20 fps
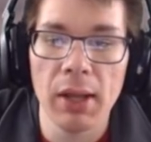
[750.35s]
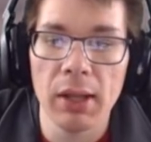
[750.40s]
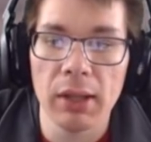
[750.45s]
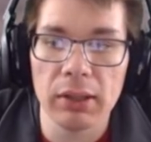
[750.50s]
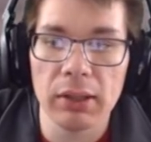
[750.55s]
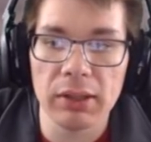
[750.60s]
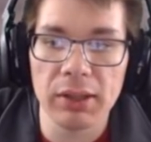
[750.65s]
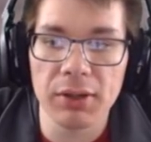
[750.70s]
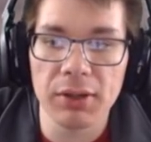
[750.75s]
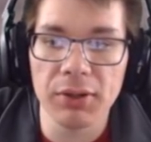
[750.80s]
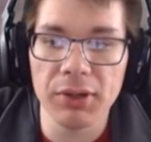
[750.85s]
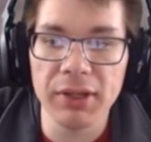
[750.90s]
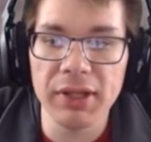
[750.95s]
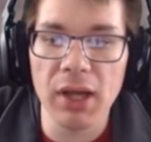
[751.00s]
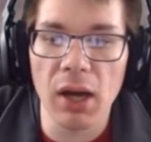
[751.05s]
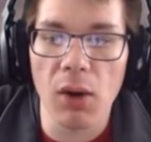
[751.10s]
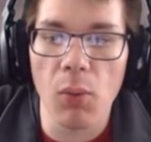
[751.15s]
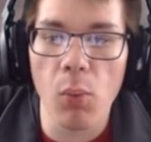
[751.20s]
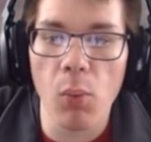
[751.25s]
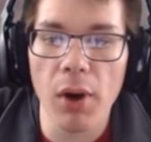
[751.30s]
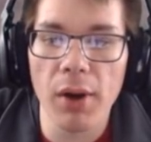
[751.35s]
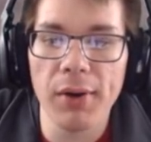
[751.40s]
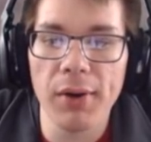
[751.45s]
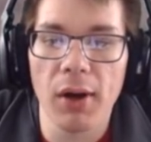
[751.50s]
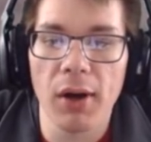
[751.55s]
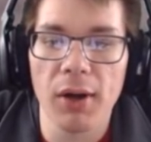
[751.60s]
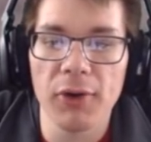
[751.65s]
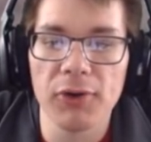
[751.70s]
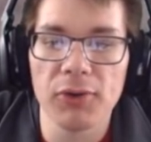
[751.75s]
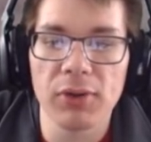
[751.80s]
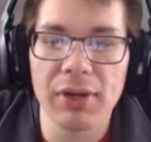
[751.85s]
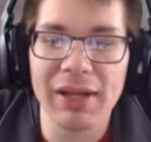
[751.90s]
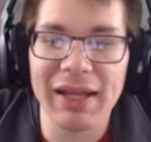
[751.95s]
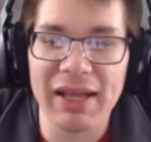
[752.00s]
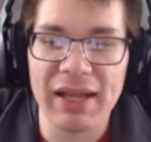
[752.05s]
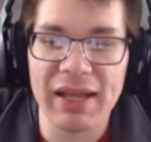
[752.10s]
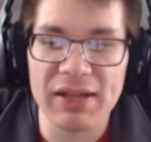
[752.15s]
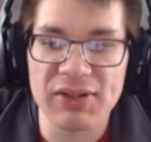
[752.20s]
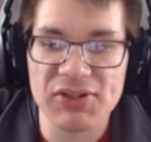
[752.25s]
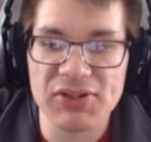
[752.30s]
literally a
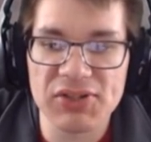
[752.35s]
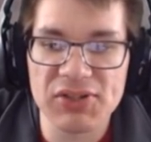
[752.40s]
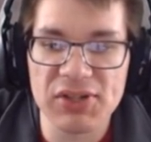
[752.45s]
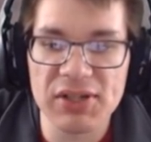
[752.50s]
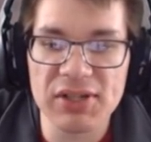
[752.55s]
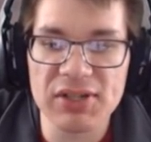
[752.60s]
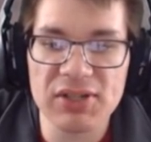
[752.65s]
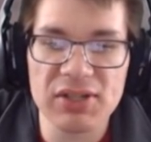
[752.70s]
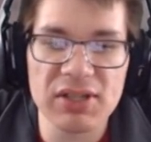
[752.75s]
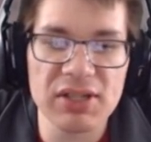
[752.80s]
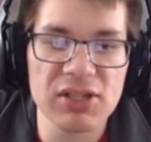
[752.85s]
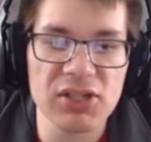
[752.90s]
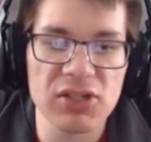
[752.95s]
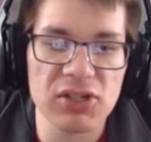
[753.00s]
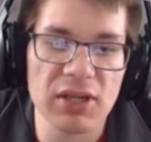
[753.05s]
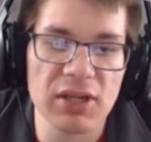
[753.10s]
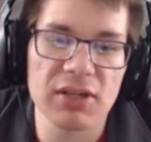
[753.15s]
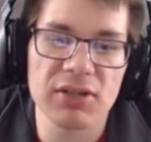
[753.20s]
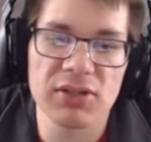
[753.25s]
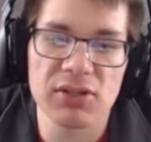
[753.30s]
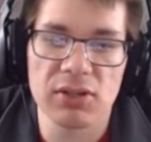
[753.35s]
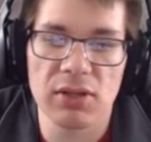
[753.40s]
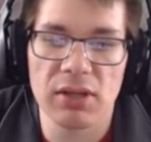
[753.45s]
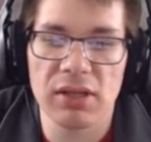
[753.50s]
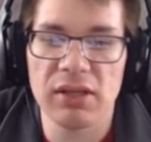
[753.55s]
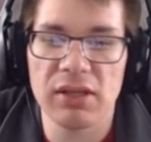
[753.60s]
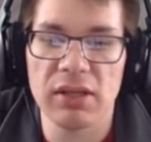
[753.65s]
166